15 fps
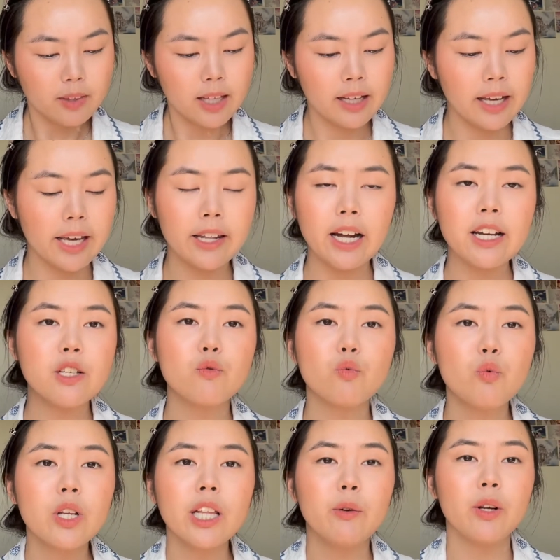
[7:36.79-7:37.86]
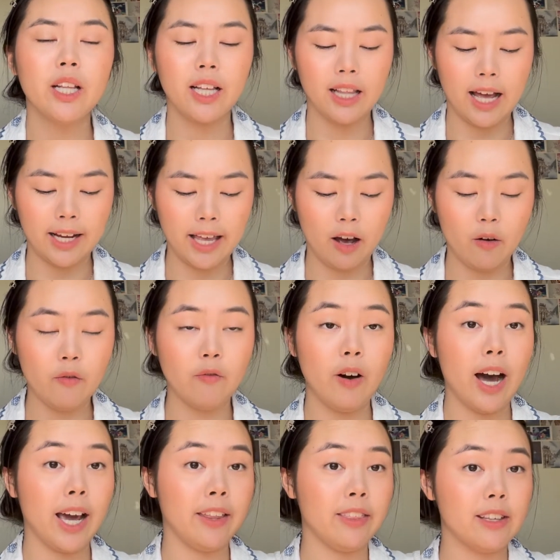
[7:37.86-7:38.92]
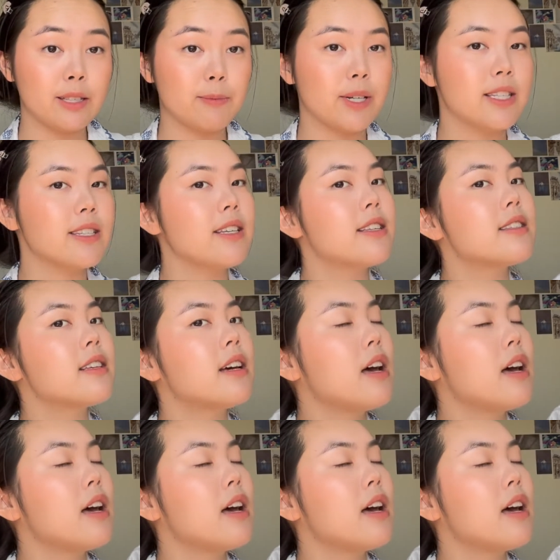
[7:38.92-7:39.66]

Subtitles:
I just really, really like how fine the spritz is.